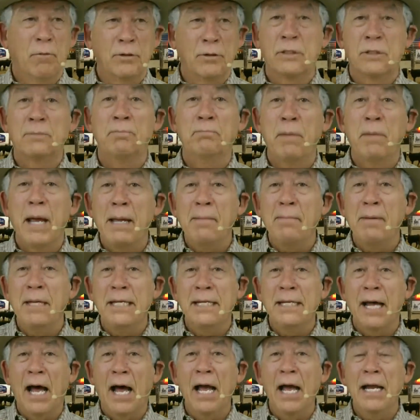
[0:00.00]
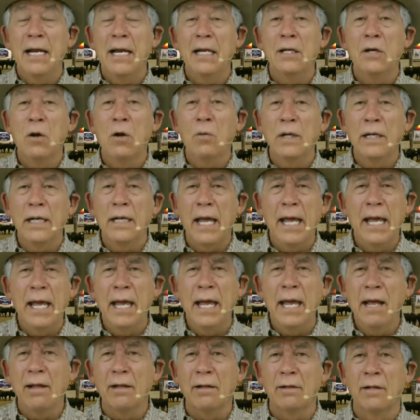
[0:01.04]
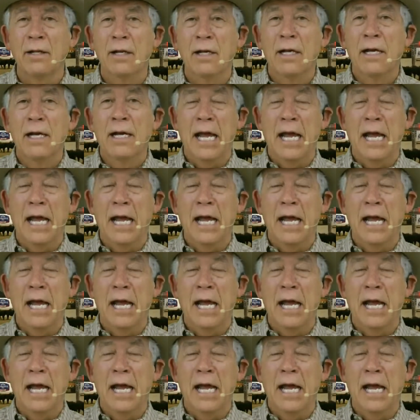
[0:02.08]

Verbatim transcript: are maybe dying and going to hell.